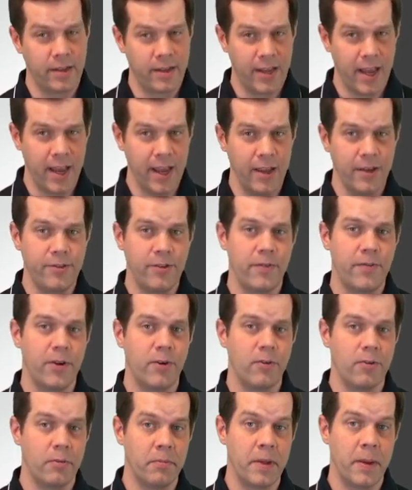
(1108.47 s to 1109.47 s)
gauge if
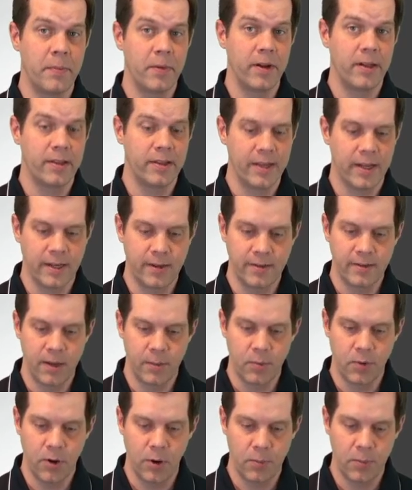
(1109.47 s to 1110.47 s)
you're remembering things
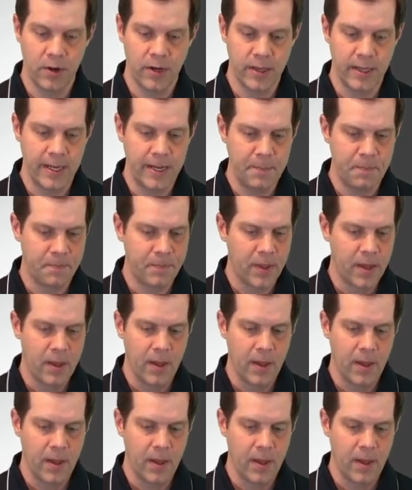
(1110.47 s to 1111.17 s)
appropriately.